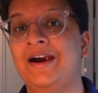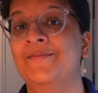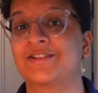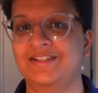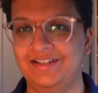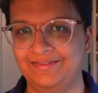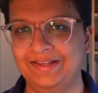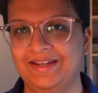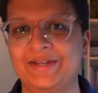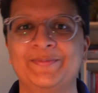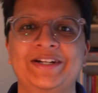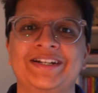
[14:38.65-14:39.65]
how much I love
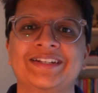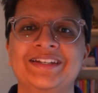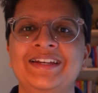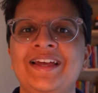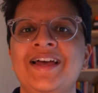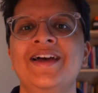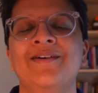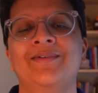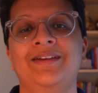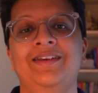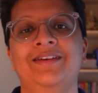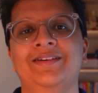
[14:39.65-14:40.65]
Hillenbrand.
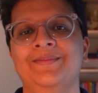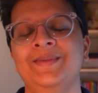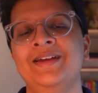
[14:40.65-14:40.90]
But yeah,